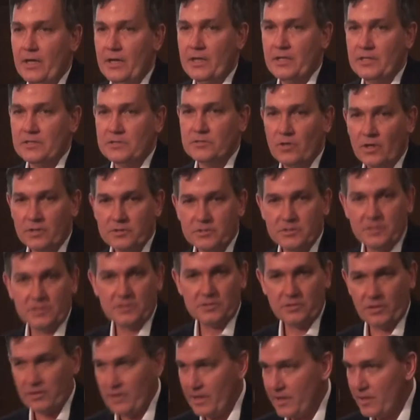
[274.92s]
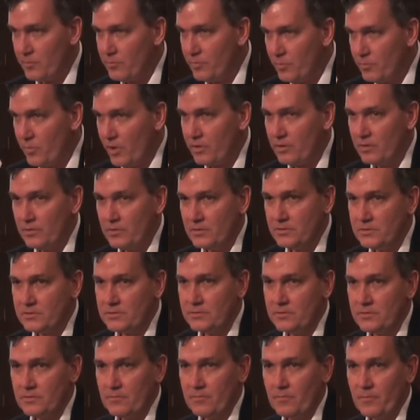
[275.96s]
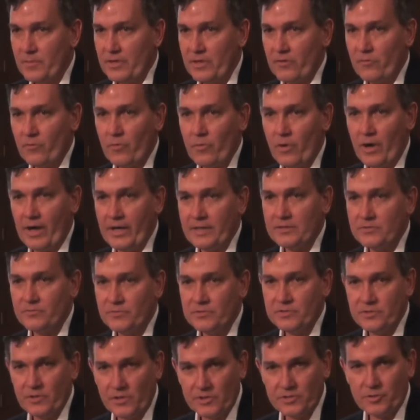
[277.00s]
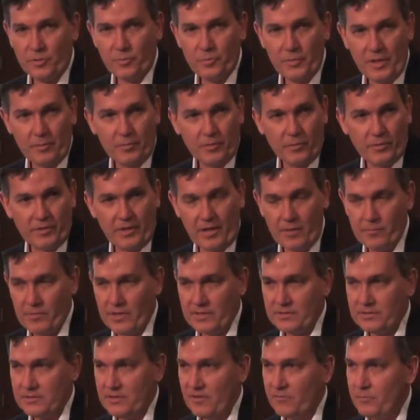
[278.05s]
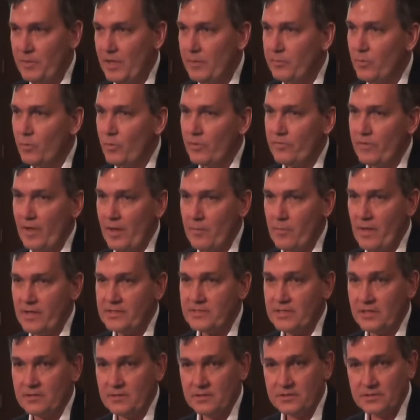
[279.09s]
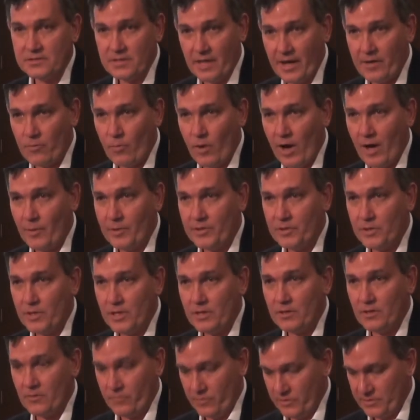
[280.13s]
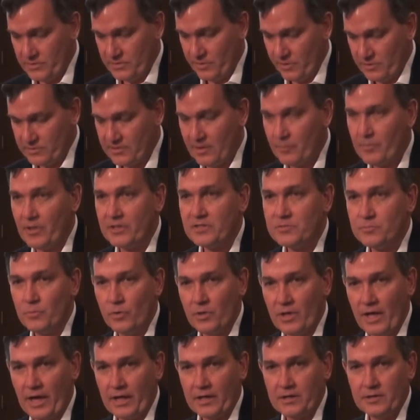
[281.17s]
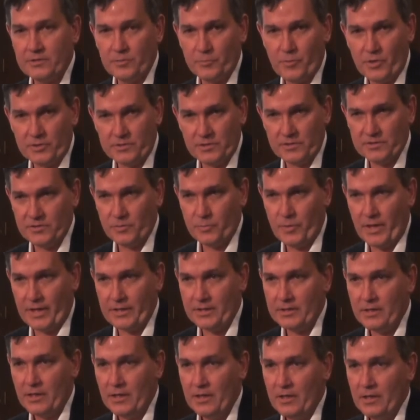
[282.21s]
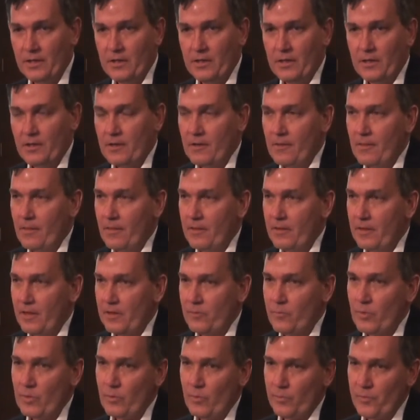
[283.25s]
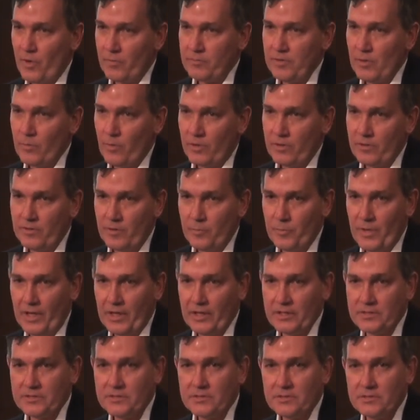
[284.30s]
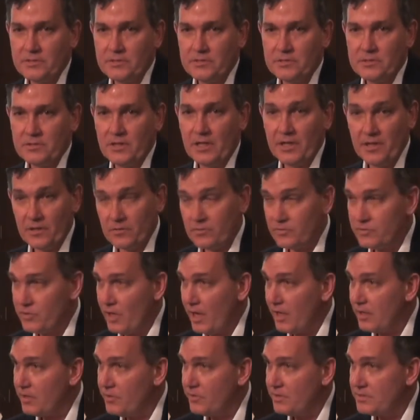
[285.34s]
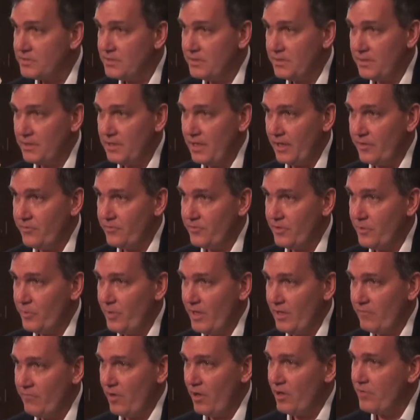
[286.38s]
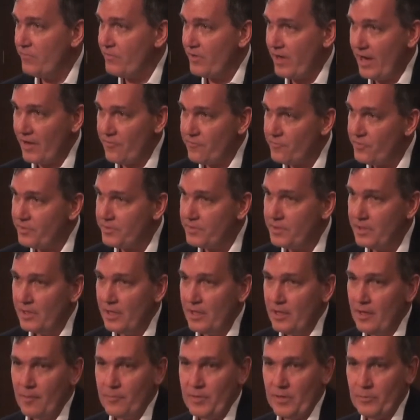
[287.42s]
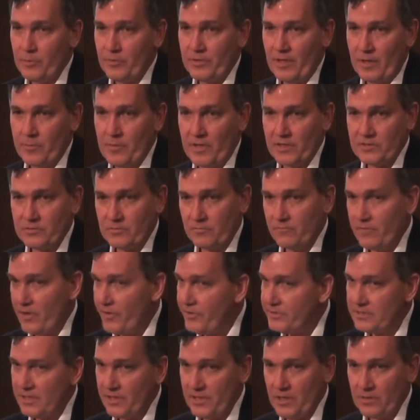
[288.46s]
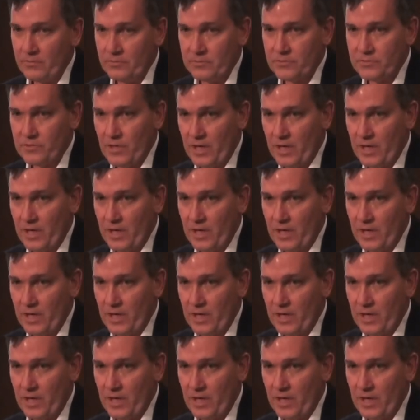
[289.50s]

is not just on animal models, but it requires research on people with MS. And if people with MS understand why we're doing the research, they're much more likely to participate. And we were probably one of the biggest clinical trial units in the country. We have over 100 people there based on various clinical